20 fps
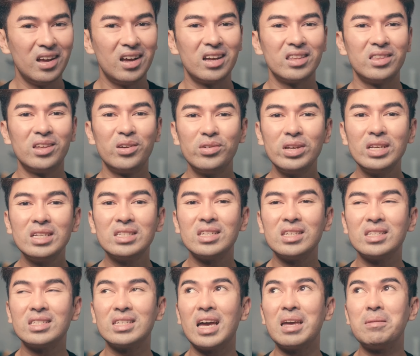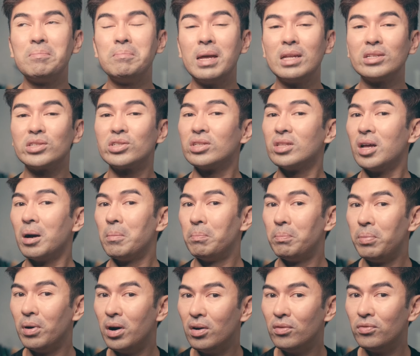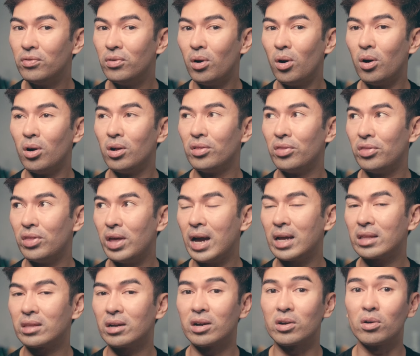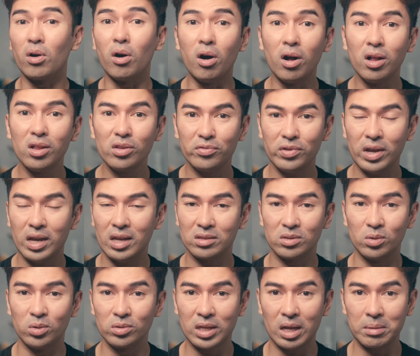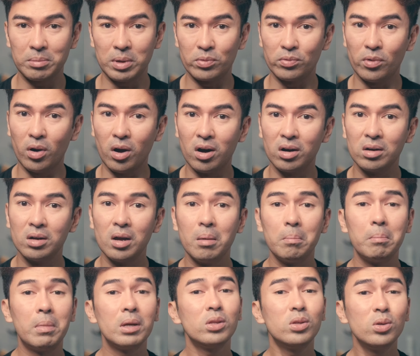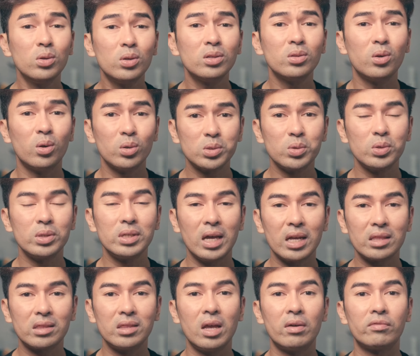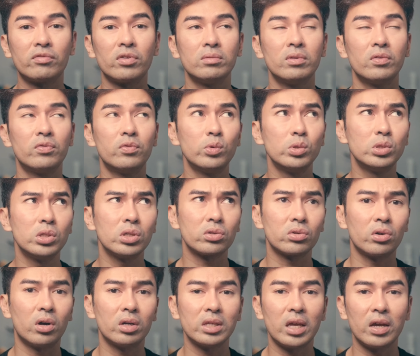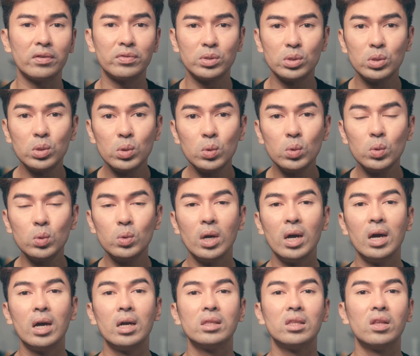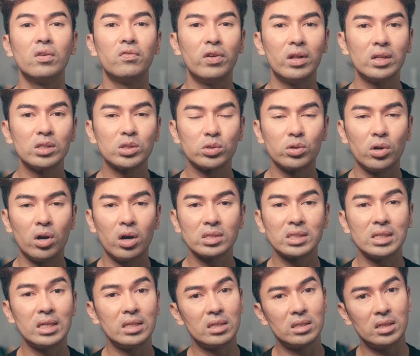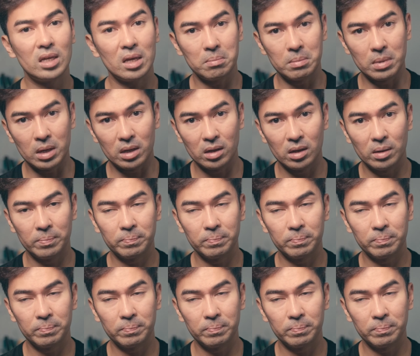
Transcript: The reasons I mentioned above, all that are all great, don't get me wrong, but you can also get them from the Fujicron f2, the Viltrox, and the Sigma.